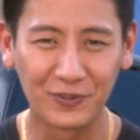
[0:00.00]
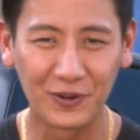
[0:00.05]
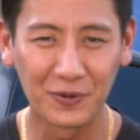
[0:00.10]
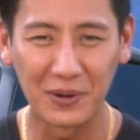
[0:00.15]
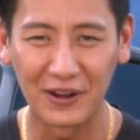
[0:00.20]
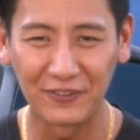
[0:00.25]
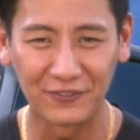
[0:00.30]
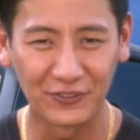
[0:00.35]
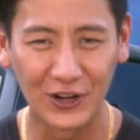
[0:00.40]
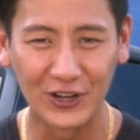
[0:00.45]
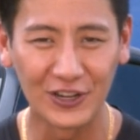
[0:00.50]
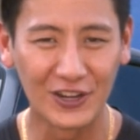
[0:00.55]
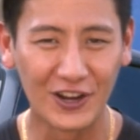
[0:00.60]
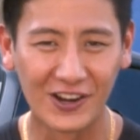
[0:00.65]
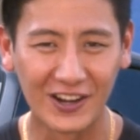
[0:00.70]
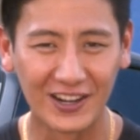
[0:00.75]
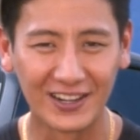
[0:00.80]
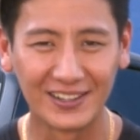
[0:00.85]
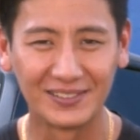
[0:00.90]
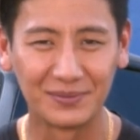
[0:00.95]
from my front
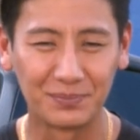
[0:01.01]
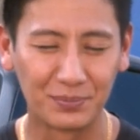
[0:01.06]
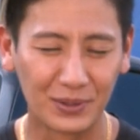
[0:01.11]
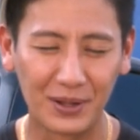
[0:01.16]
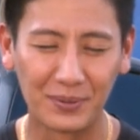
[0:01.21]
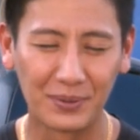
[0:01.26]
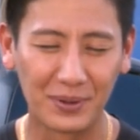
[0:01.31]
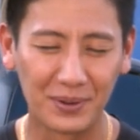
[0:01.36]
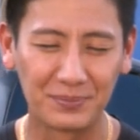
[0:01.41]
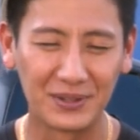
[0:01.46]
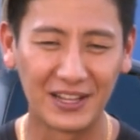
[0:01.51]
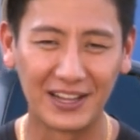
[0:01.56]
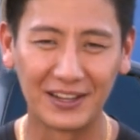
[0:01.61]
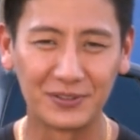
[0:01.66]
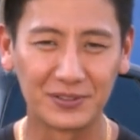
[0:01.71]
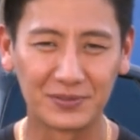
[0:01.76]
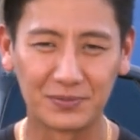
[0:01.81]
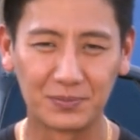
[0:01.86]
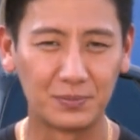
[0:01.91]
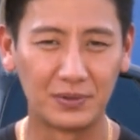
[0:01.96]
yard, blah, blah,
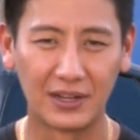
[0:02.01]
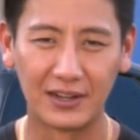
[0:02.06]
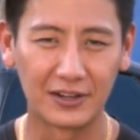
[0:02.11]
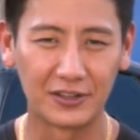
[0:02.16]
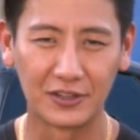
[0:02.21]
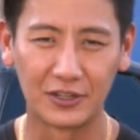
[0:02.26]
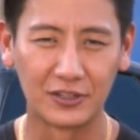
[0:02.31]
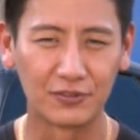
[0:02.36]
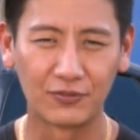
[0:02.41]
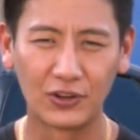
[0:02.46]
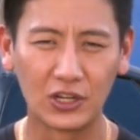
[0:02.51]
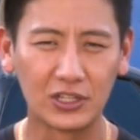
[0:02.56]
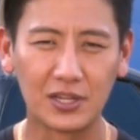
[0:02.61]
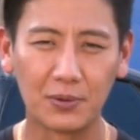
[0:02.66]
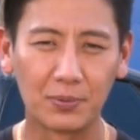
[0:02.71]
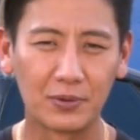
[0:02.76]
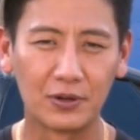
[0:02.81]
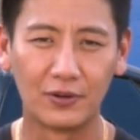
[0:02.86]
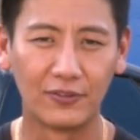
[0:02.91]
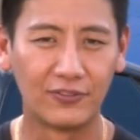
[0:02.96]
blah." I don't know, it's very
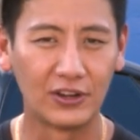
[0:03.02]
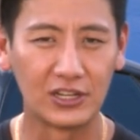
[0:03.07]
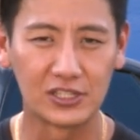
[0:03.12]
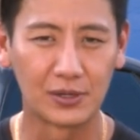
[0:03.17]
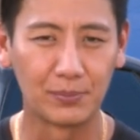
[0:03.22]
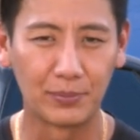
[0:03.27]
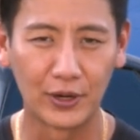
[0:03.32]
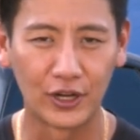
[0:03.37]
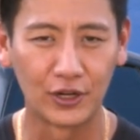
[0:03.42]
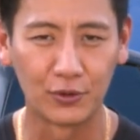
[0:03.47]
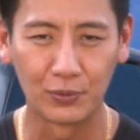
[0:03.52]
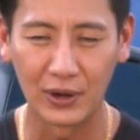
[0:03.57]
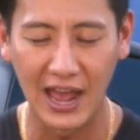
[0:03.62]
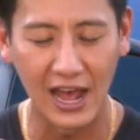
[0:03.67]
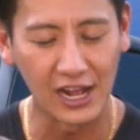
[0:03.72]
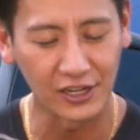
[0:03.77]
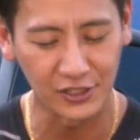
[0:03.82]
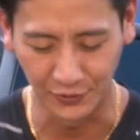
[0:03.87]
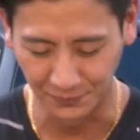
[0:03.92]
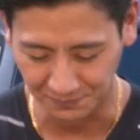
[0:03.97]
typical of Asian parent
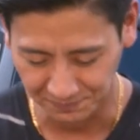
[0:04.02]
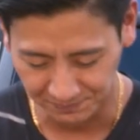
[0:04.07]
reaction.